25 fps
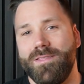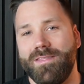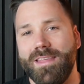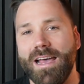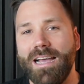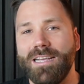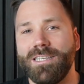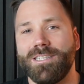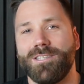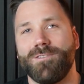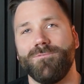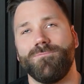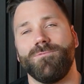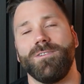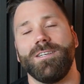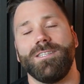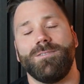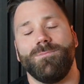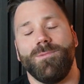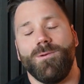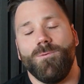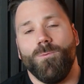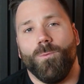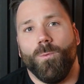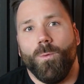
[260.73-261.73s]
that's the
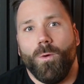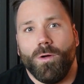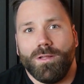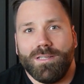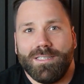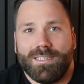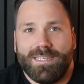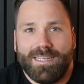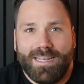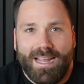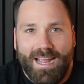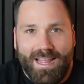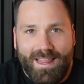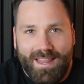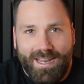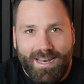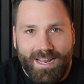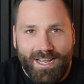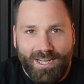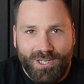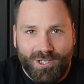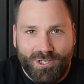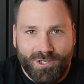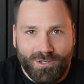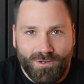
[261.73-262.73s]
reason we want to get the
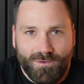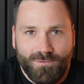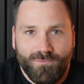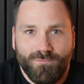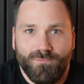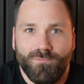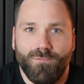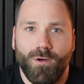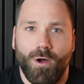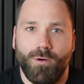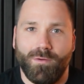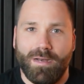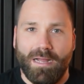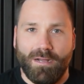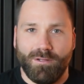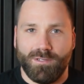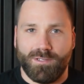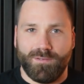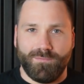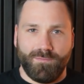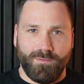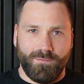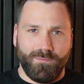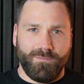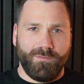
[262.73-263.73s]
nation rolled out
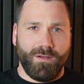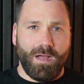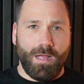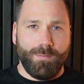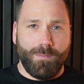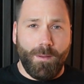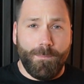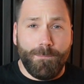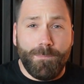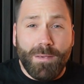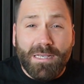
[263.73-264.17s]
to full fibre.